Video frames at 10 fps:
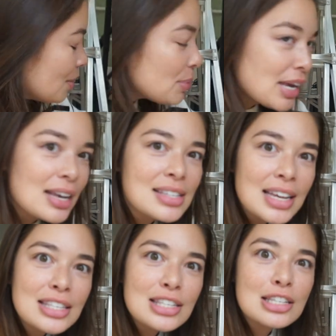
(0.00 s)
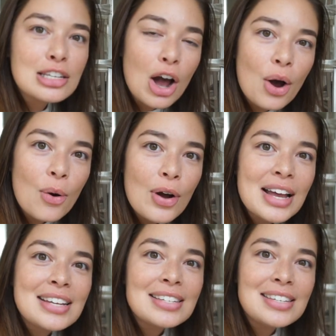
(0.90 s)
because it's so
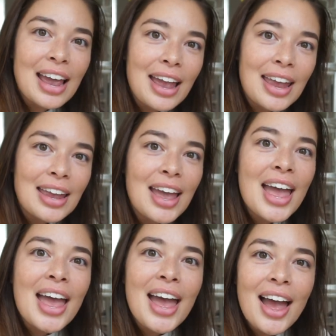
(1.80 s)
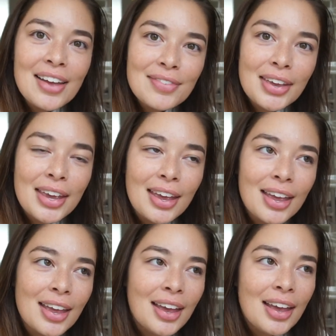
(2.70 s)
dang heavy.
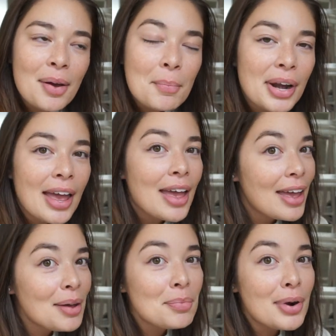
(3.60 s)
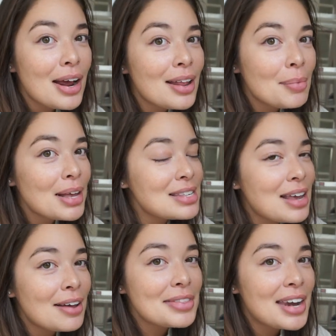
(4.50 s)
But I am proud of
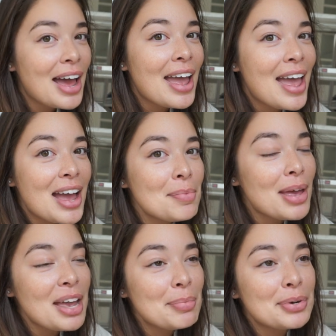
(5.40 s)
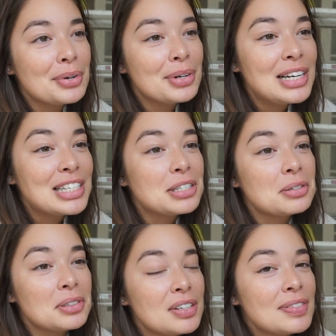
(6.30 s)
myself that I am able
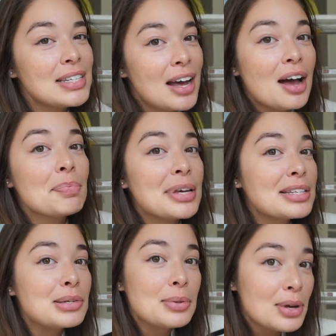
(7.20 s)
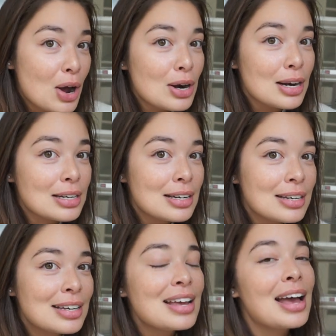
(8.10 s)
to lift it up into the cart
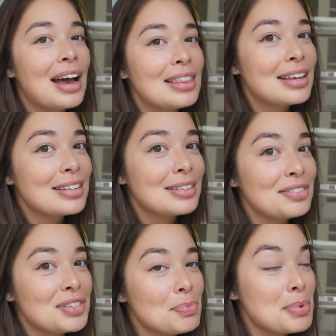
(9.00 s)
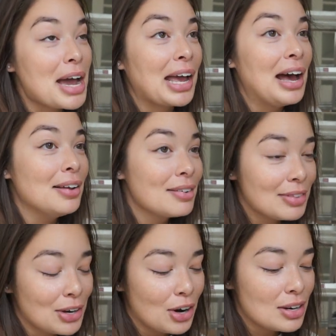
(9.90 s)
and then lift it back out of the
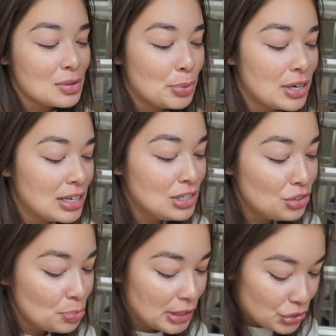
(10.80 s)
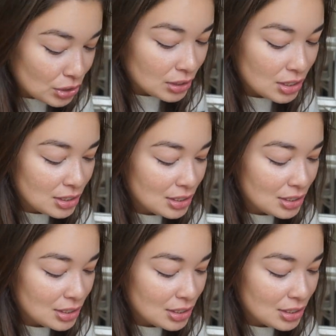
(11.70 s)
cart to put it into my trunk.